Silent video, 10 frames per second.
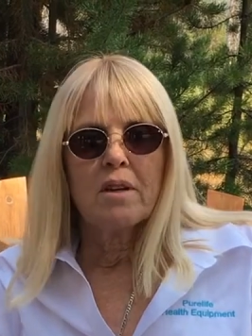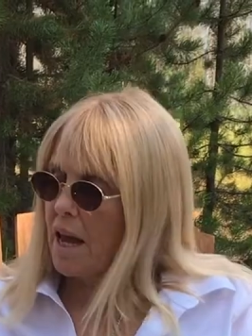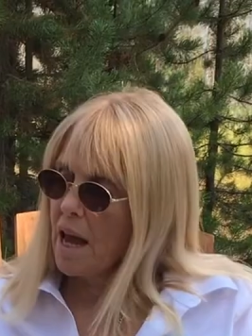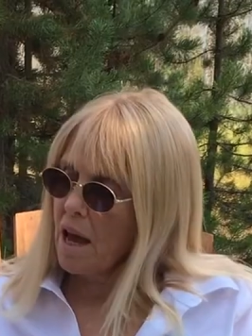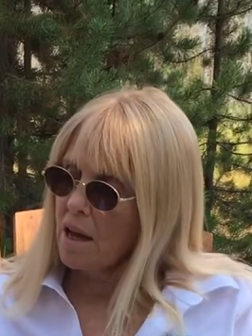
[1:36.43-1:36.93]

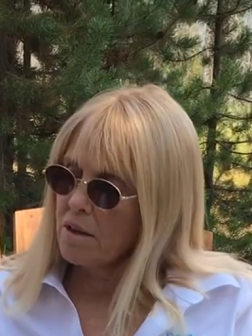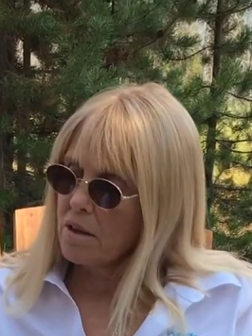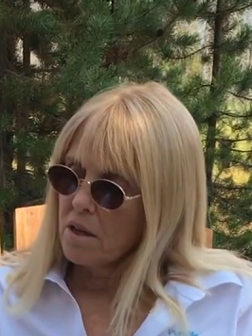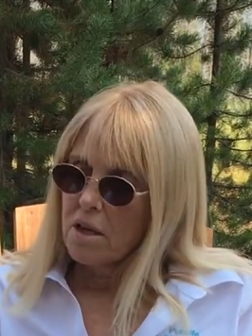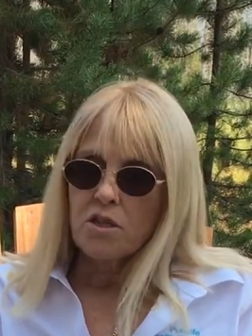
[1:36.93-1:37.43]
and
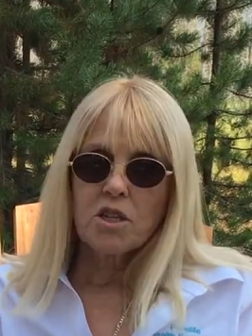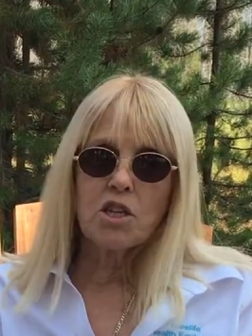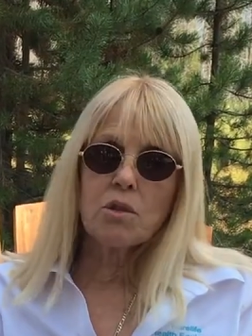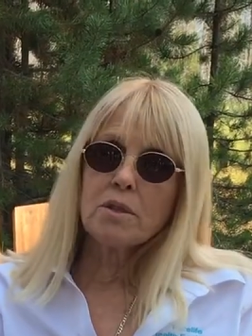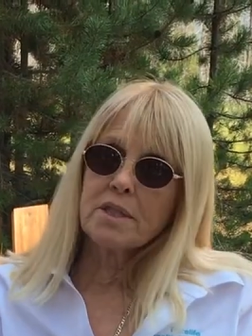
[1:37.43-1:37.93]
to
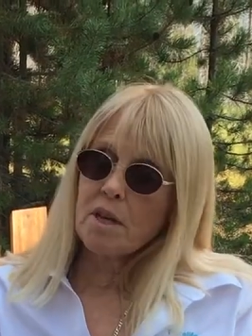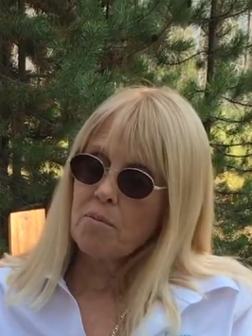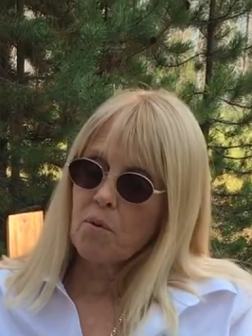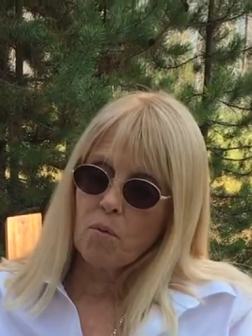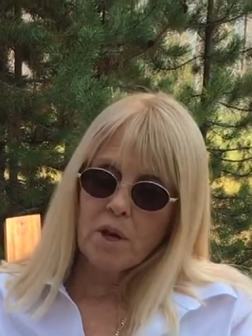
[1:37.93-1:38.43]
use
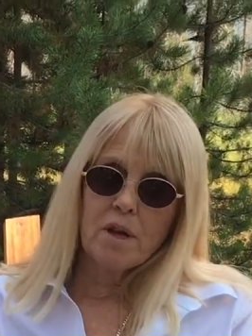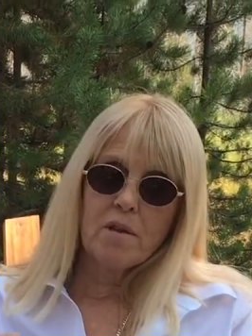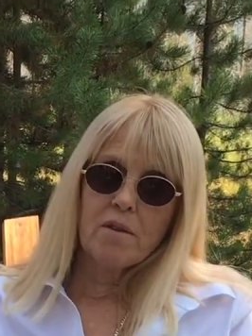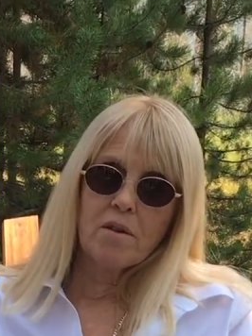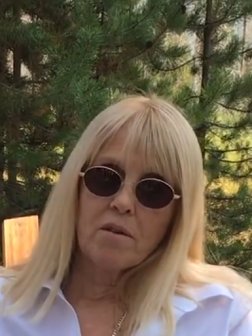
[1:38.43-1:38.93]
them with